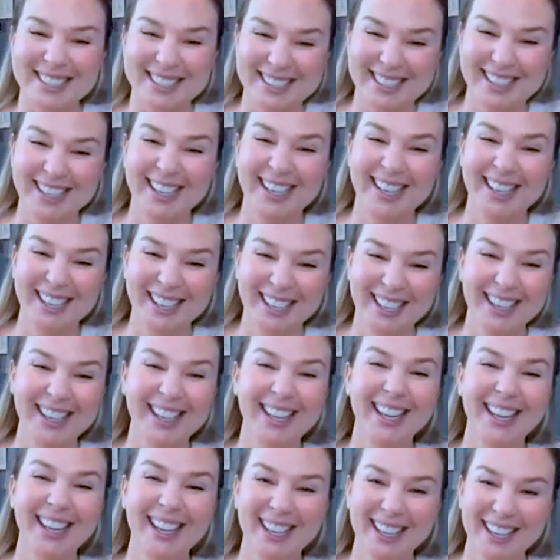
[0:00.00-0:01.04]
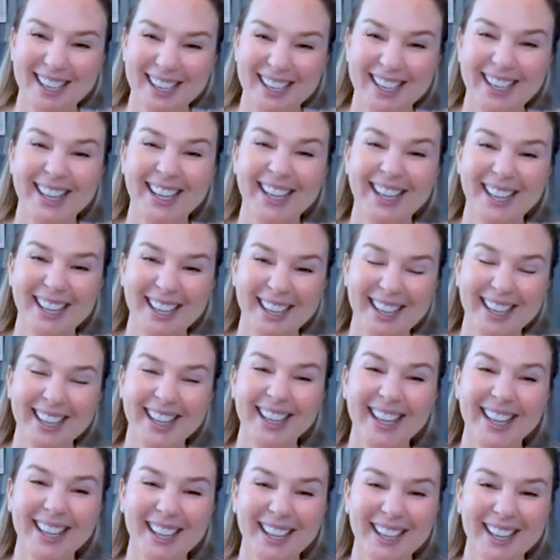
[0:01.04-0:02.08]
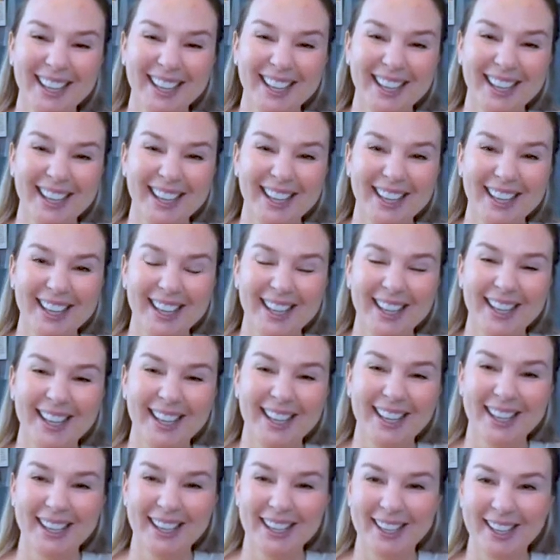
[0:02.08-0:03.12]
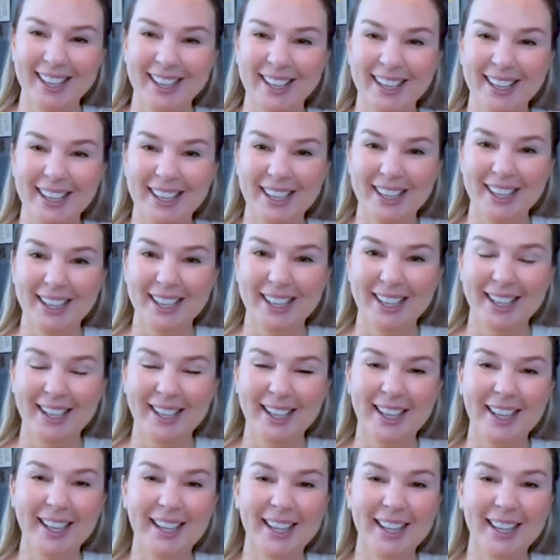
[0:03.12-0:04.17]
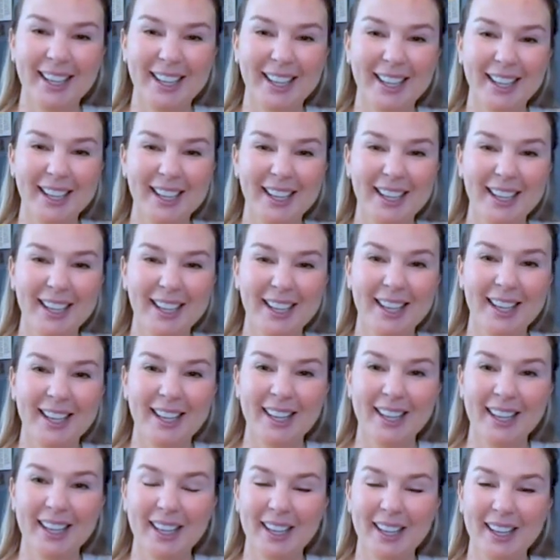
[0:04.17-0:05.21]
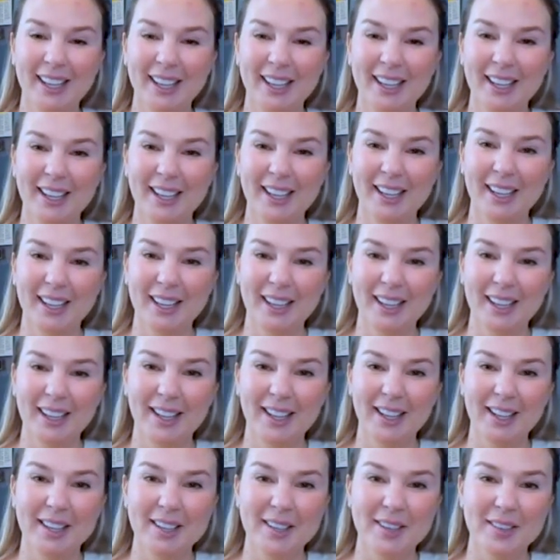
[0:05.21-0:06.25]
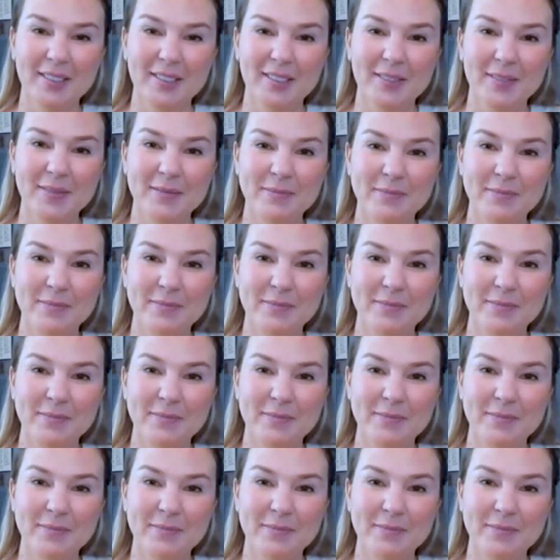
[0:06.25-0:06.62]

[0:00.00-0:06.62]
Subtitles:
The person shown says nothing.